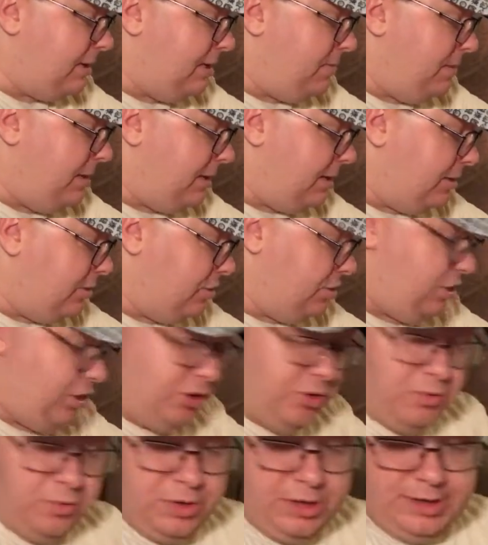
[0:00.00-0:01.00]
because
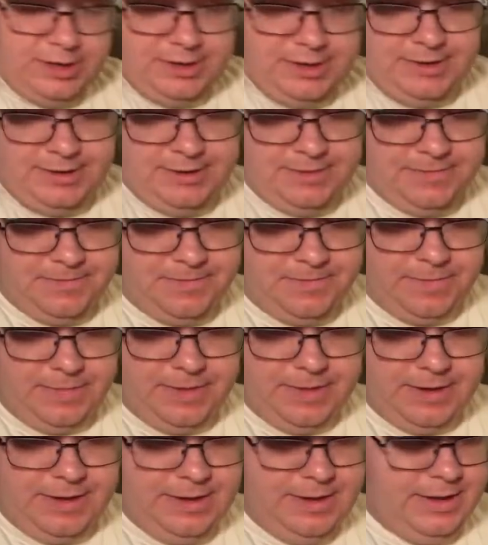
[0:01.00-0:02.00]
you
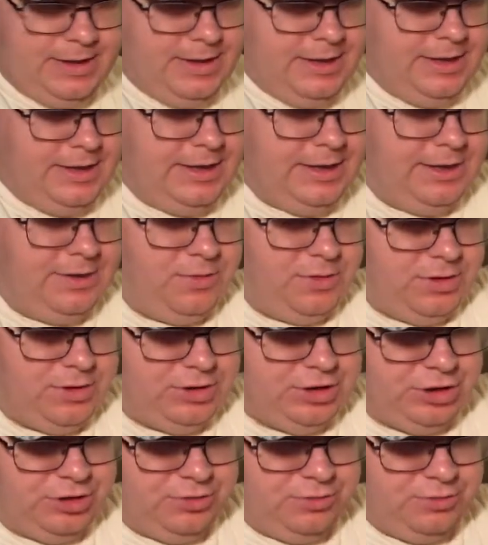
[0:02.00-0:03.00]
in order
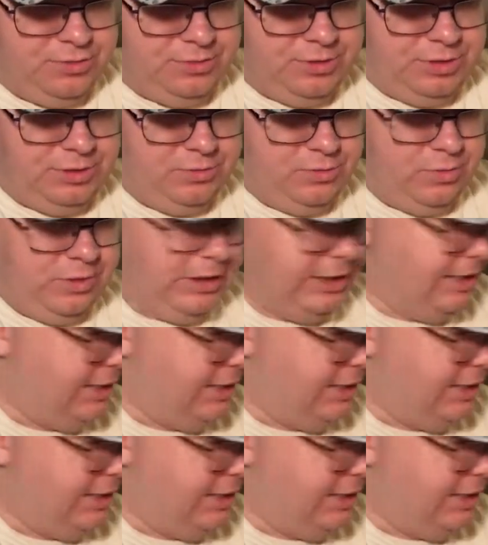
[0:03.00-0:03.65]
to really